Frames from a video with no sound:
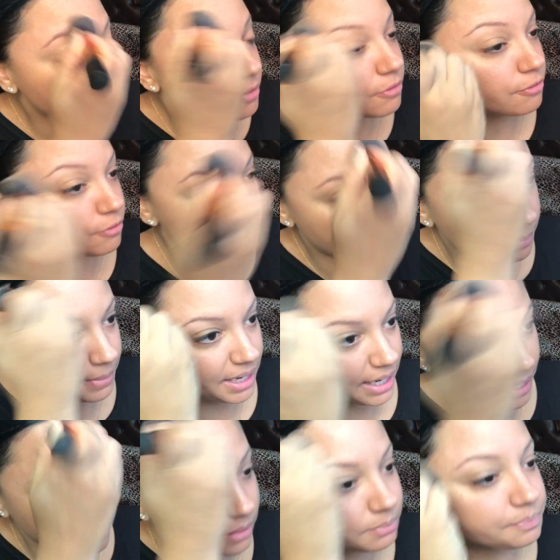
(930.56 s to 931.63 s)
for
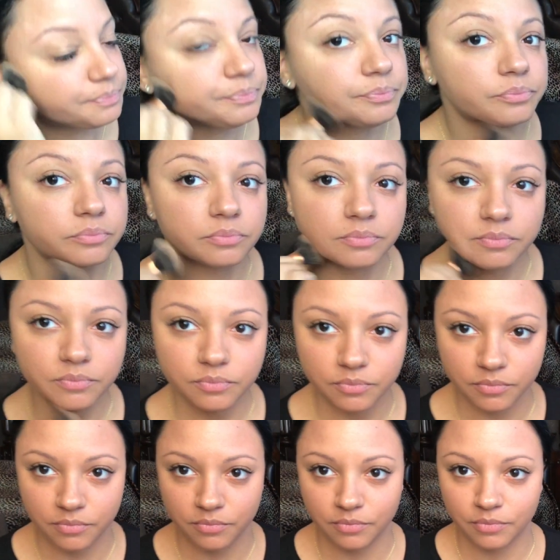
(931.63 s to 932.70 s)
me.
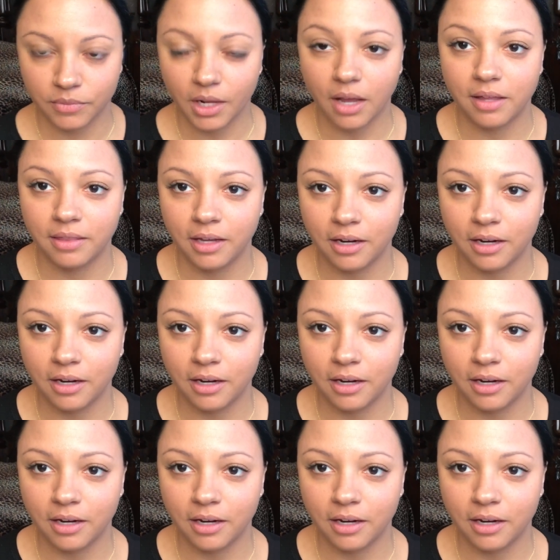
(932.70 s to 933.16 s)
And